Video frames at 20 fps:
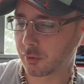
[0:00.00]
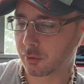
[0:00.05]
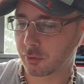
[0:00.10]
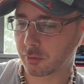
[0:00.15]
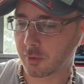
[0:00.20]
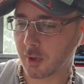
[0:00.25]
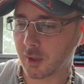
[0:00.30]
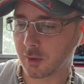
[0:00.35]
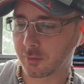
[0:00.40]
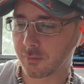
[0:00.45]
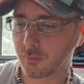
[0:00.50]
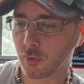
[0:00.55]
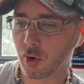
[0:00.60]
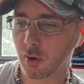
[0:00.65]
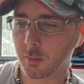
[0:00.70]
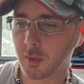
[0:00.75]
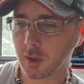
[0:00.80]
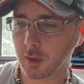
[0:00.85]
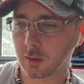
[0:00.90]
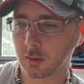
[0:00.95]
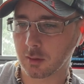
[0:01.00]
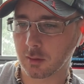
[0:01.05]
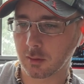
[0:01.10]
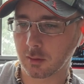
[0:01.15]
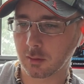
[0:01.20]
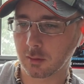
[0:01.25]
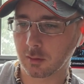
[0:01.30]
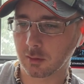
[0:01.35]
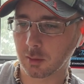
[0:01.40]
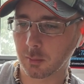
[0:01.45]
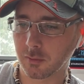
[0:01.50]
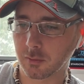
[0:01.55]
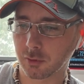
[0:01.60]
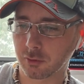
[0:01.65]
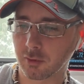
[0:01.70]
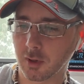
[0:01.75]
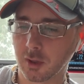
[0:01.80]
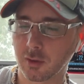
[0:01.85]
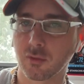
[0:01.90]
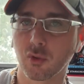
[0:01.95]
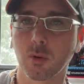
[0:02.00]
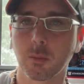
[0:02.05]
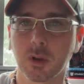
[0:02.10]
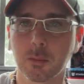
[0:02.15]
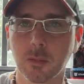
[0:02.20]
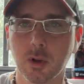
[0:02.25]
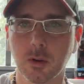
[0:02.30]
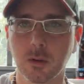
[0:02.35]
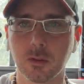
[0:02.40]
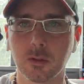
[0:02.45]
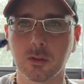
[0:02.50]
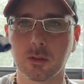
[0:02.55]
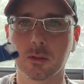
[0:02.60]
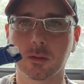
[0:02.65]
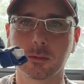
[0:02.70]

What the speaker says: transforming modes.